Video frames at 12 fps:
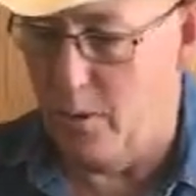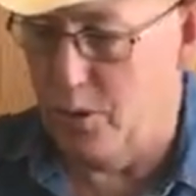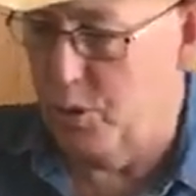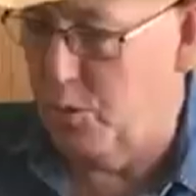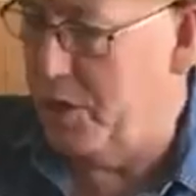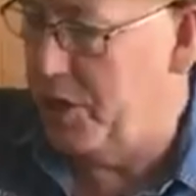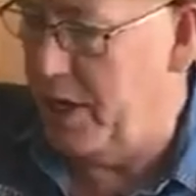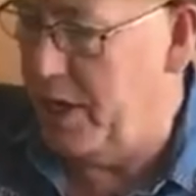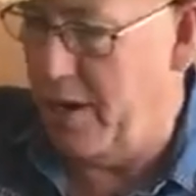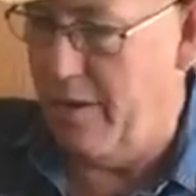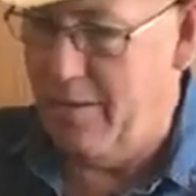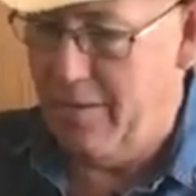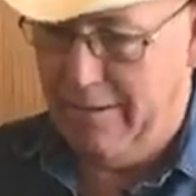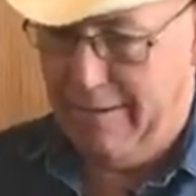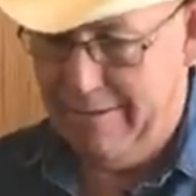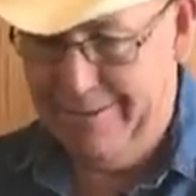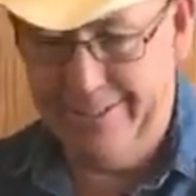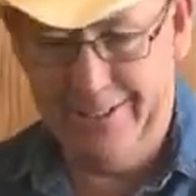We're switching here.
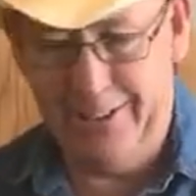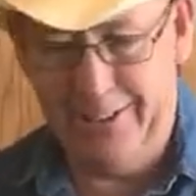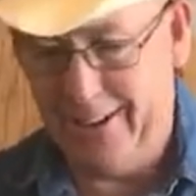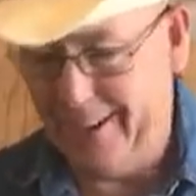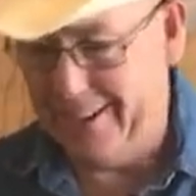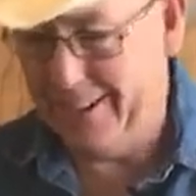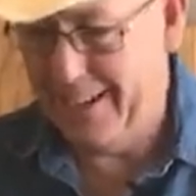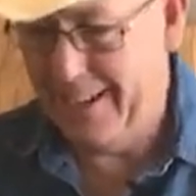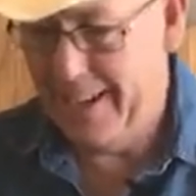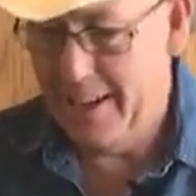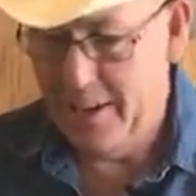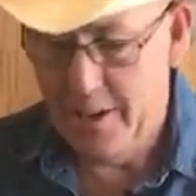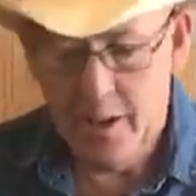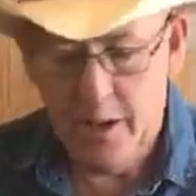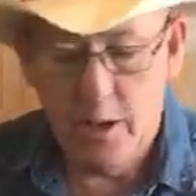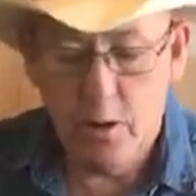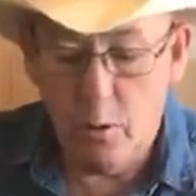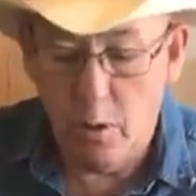What am I supposed to say?
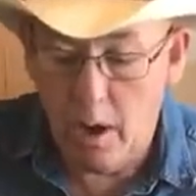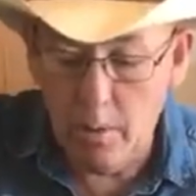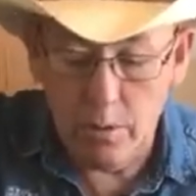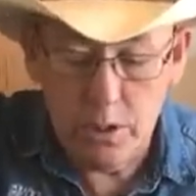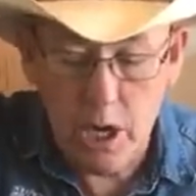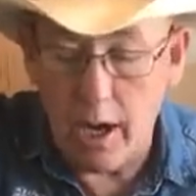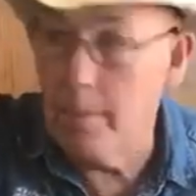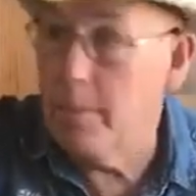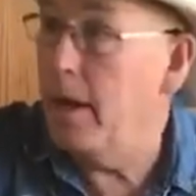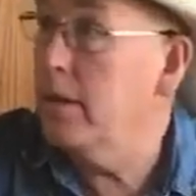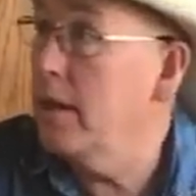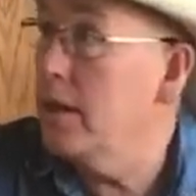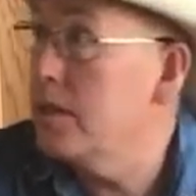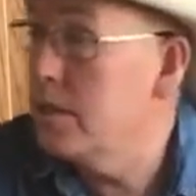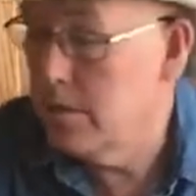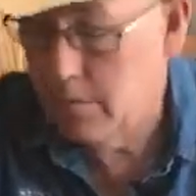Well, talk about this.